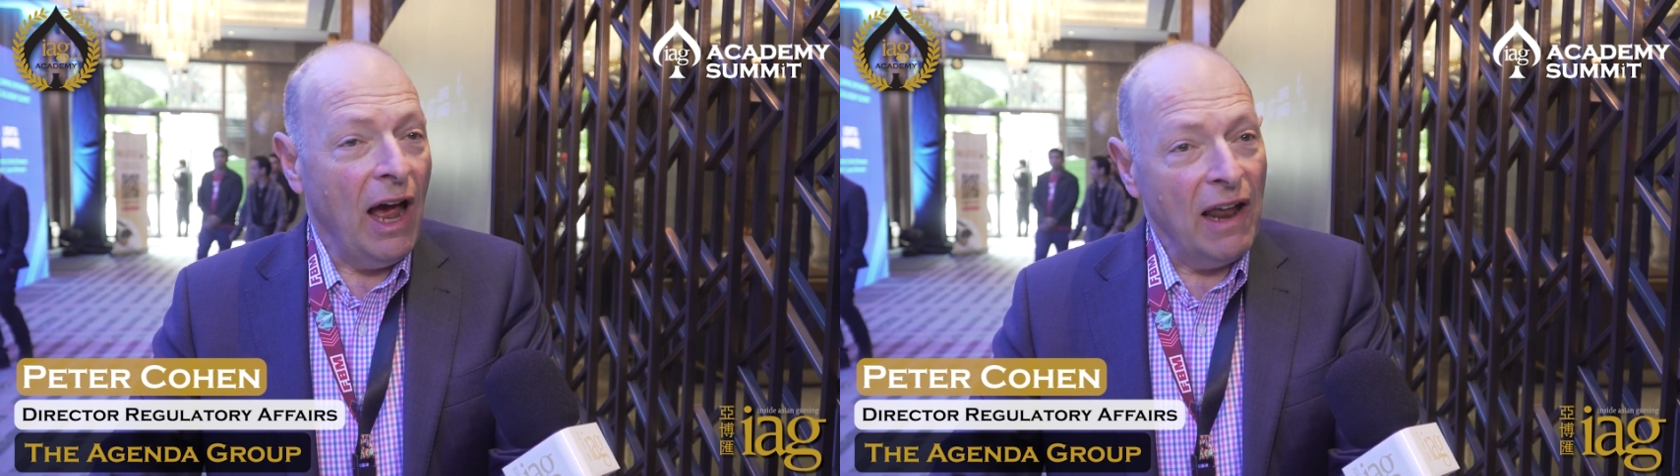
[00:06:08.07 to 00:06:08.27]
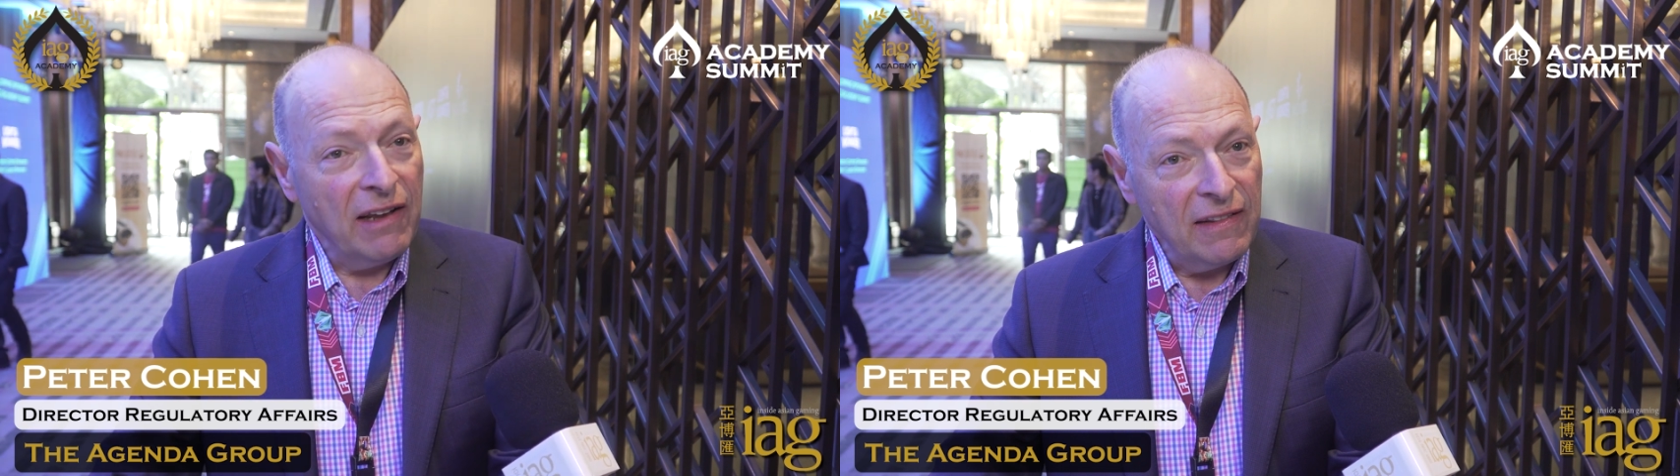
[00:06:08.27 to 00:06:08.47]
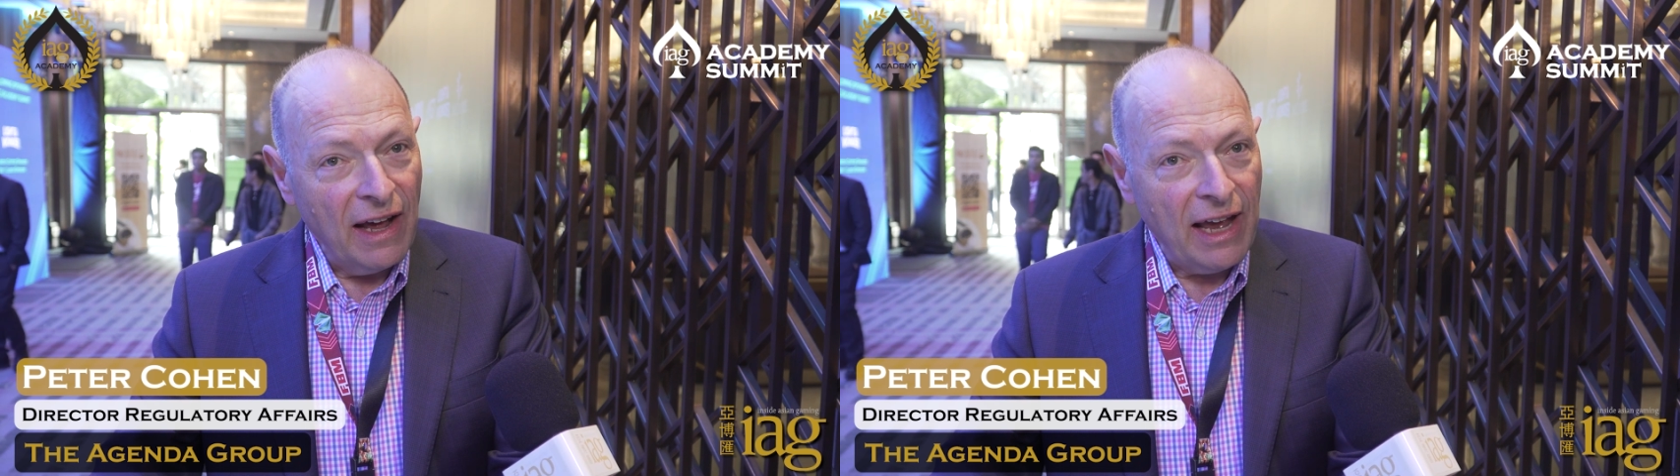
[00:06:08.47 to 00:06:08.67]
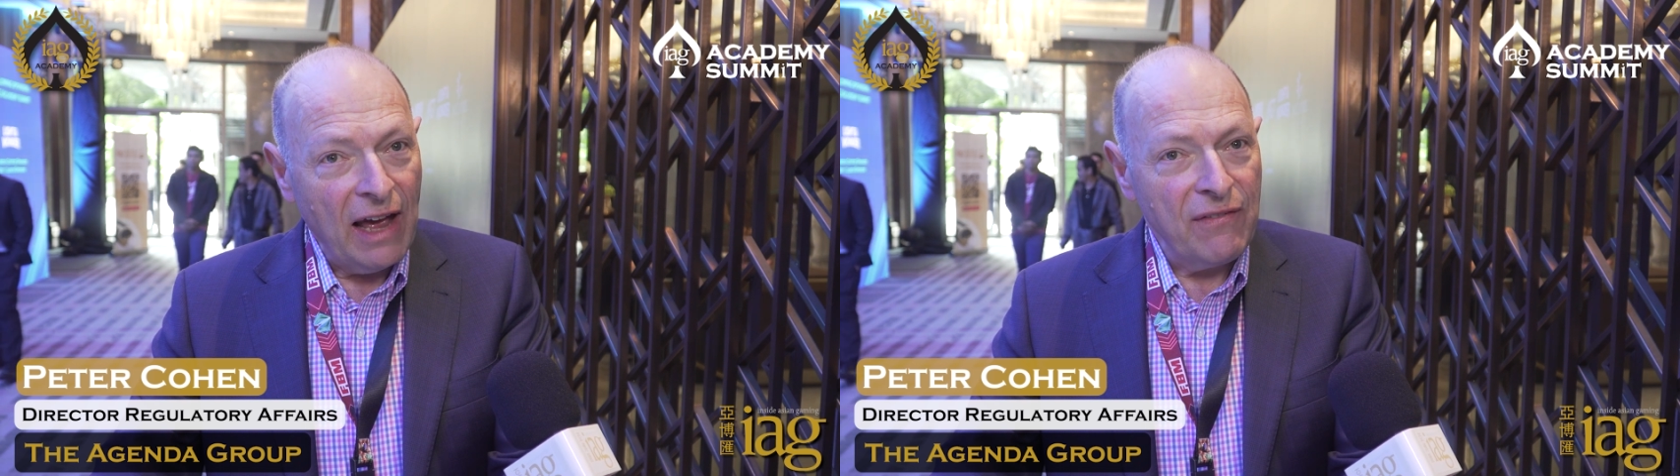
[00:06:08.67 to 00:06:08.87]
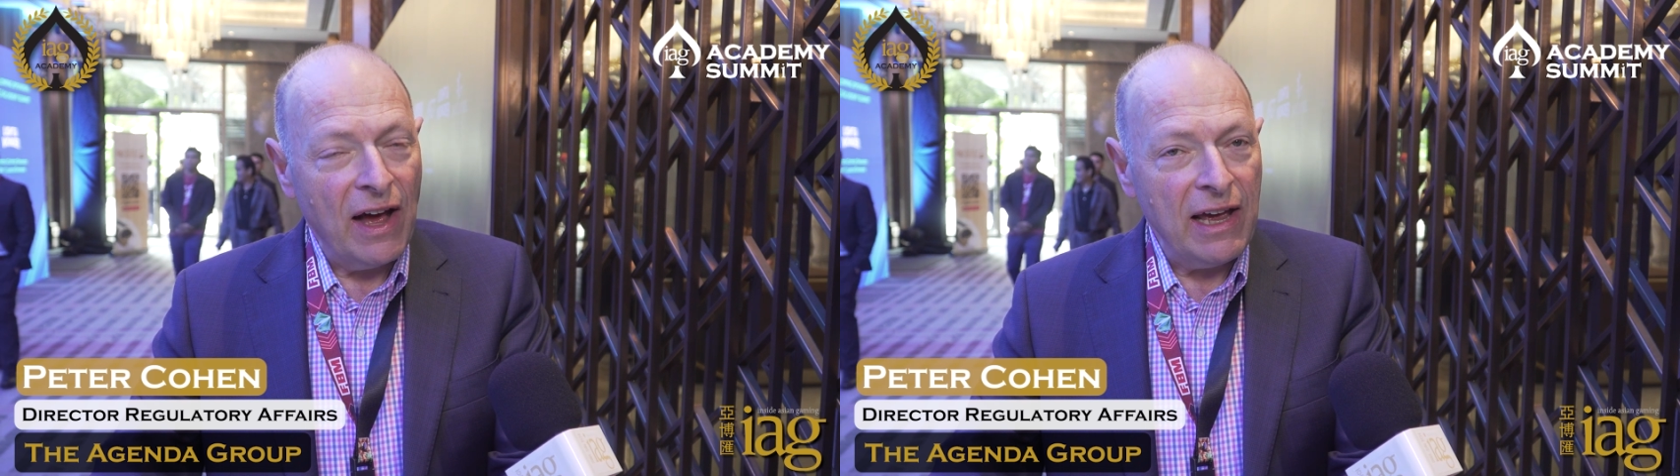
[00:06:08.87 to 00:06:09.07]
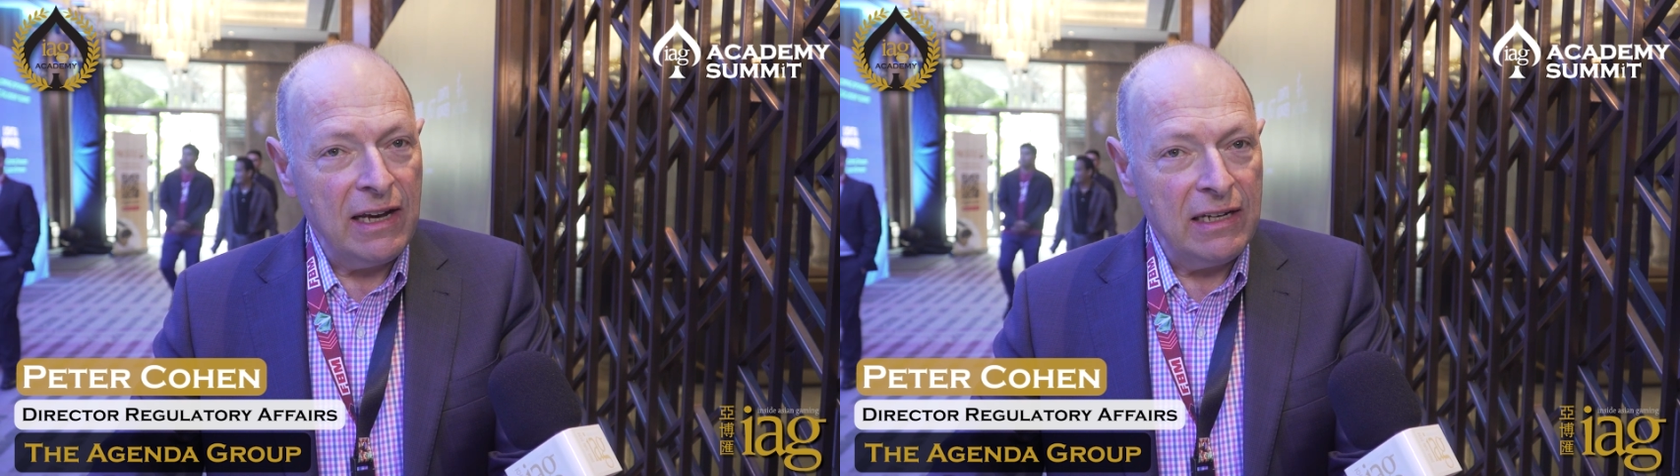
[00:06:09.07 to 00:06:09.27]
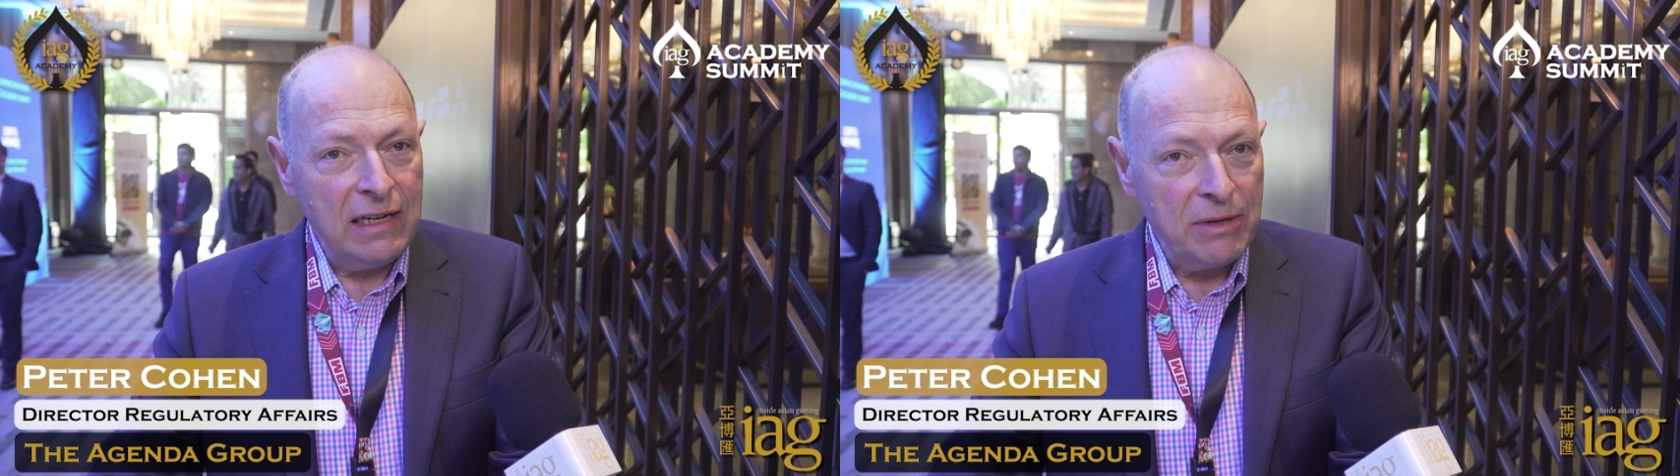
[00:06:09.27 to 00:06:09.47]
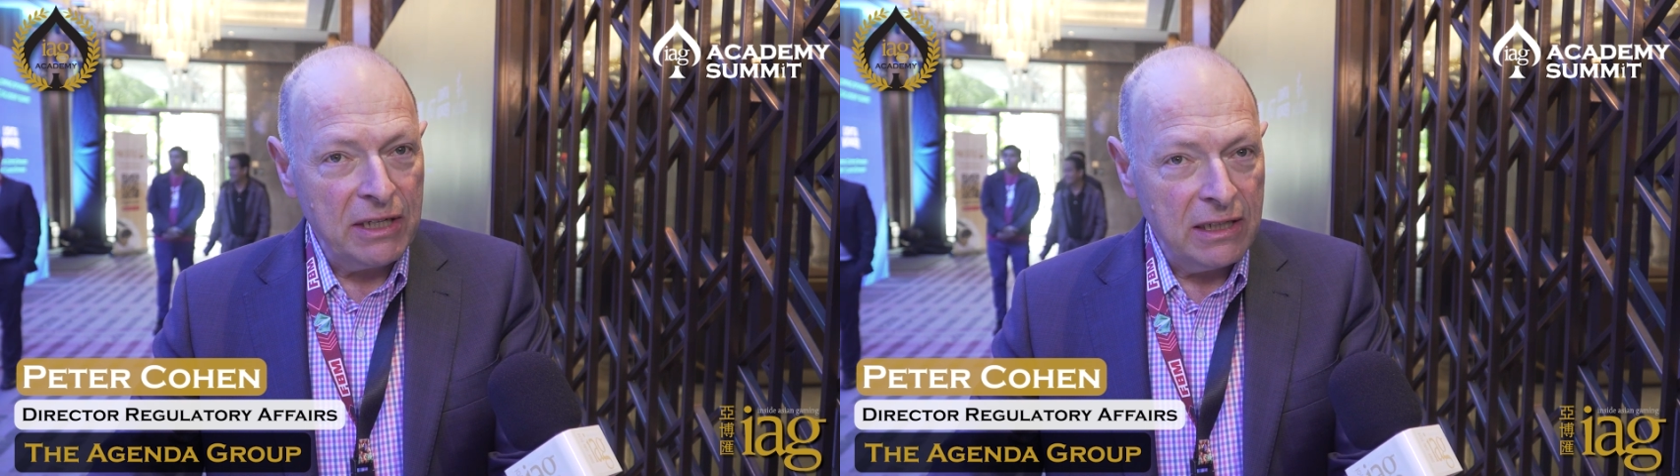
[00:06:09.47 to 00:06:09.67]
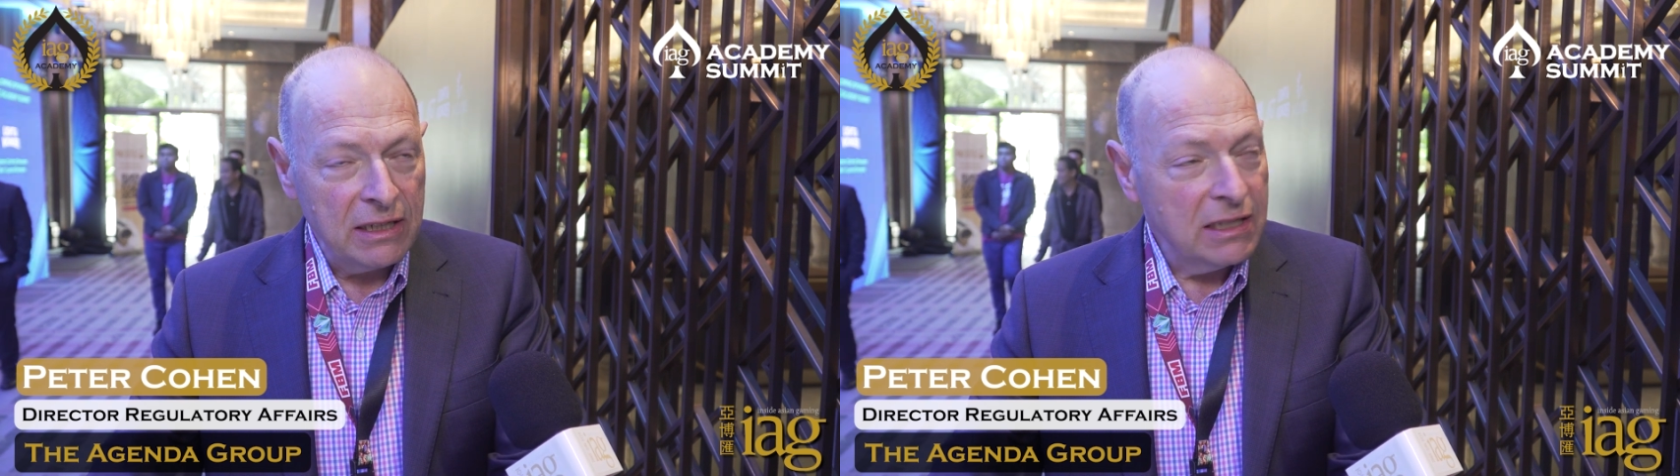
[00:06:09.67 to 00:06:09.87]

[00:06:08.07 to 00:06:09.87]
and that they have a limited